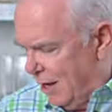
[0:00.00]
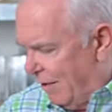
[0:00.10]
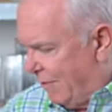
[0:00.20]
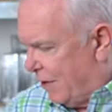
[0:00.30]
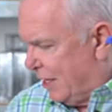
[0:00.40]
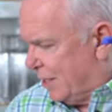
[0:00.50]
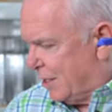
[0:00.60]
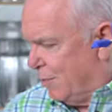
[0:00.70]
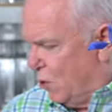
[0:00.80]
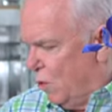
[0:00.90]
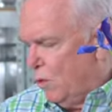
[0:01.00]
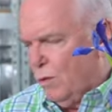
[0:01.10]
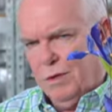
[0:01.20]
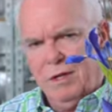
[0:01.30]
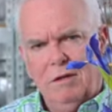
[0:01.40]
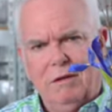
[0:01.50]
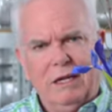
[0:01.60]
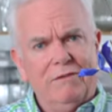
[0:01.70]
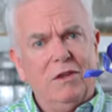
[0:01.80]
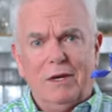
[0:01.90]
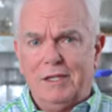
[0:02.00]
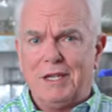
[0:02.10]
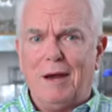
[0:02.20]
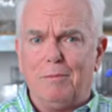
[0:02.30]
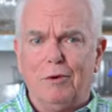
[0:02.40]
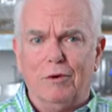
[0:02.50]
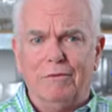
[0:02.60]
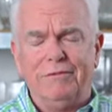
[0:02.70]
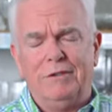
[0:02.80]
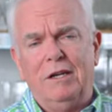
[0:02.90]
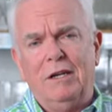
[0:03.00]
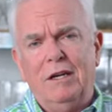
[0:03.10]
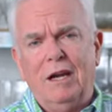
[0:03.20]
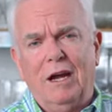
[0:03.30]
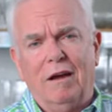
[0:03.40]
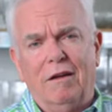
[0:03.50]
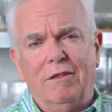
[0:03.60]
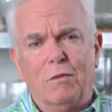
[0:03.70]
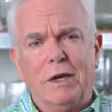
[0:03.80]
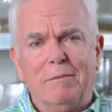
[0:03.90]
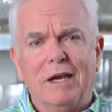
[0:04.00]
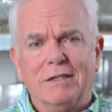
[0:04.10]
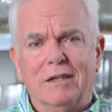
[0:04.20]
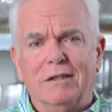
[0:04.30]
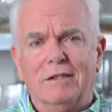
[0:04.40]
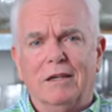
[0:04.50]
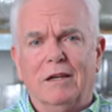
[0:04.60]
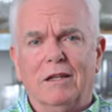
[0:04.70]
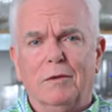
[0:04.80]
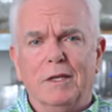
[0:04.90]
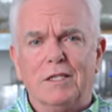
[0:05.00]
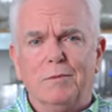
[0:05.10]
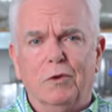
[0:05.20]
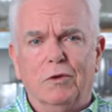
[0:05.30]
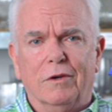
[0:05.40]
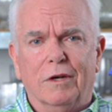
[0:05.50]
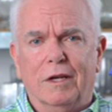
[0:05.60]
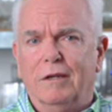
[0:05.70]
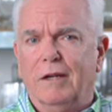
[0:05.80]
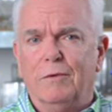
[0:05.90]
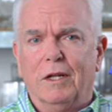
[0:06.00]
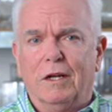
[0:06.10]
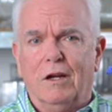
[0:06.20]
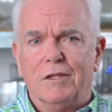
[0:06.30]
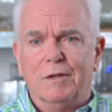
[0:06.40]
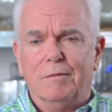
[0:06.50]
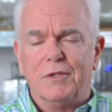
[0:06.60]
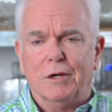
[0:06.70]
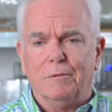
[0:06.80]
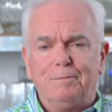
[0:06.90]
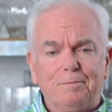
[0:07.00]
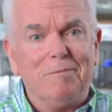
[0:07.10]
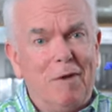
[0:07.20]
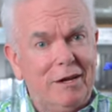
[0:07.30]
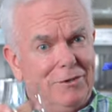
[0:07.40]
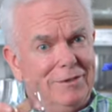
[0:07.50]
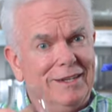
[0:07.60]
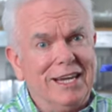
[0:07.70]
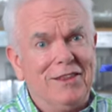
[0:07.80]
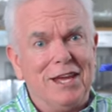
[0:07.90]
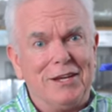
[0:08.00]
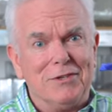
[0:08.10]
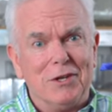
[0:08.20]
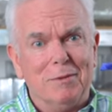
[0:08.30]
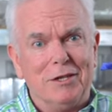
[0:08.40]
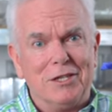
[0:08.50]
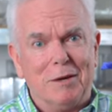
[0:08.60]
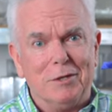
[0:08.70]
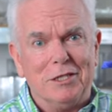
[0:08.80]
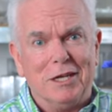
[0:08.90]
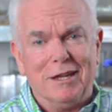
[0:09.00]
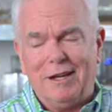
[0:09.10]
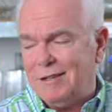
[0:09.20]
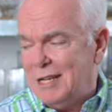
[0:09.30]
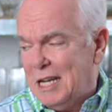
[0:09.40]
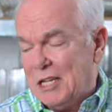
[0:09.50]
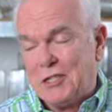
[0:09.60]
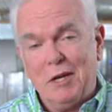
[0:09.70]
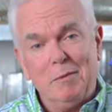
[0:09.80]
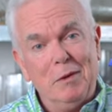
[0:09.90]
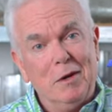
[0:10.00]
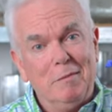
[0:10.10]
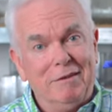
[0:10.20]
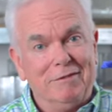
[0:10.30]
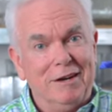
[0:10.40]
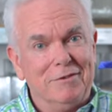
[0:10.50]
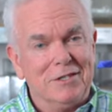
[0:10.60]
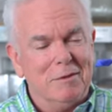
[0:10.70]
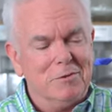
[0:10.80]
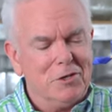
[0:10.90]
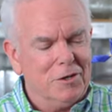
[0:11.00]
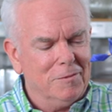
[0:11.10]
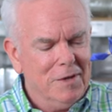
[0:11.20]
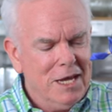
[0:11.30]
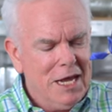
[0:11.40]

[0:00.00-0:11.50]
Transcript: a very smooth, even though it is high proof, uh, the wheat makes it uh, a little bit smoother and, and really awesome. So Michael, again, thank you so much. I appreciate that. It's going to be one of my favorites, I'm sure.